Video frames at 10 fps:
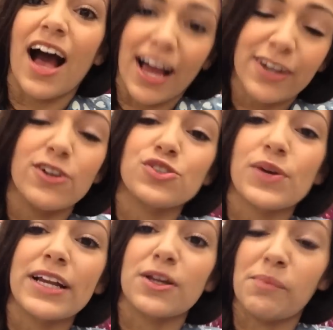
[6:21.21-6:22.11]
I know it's
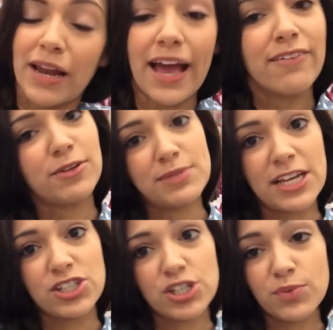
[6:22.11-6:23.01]
random, but I have an
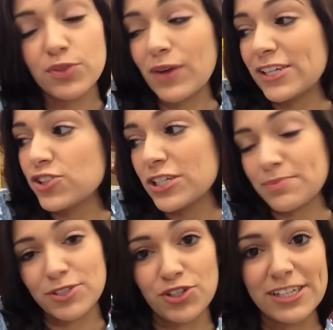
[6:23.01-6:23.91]
obsession with Rice
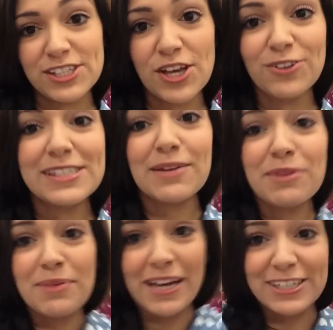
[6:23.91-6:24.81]
Krispie Treats. So send
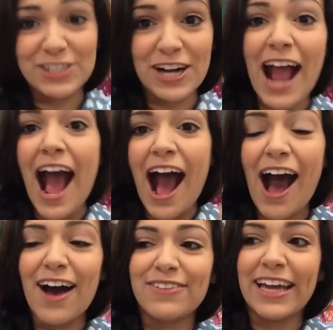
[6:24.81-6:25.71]
me a picture
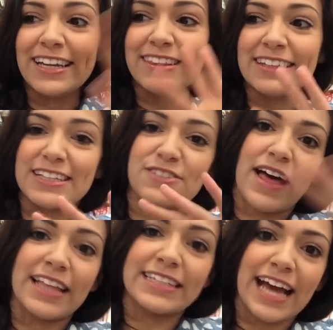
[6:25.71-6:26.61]
of anything that's
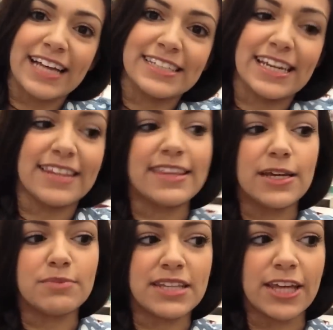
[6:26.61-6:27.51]
Valentine's Day
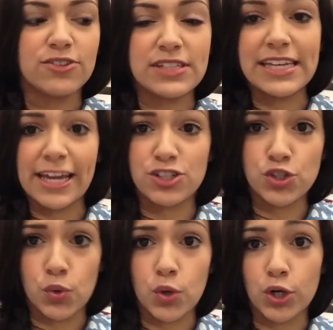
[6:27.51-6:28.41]
themed that you see at a
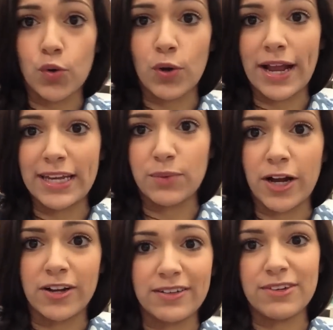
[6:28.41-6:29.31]
store or
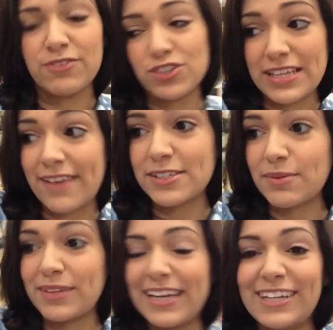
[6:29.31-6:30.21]
anywhere, even if you just have
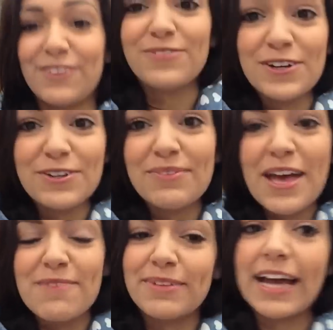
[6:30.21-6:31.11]
something in your room,
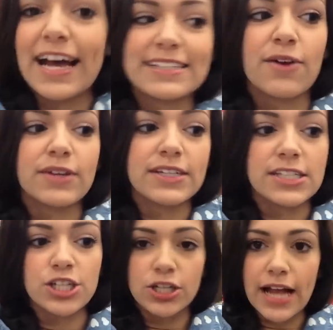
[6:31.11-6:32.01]
because I want to
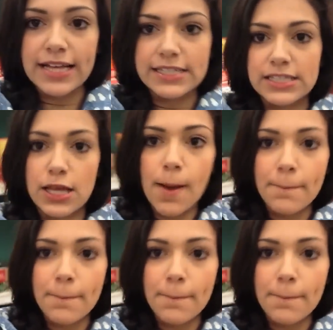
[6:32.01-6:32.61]
see your guys'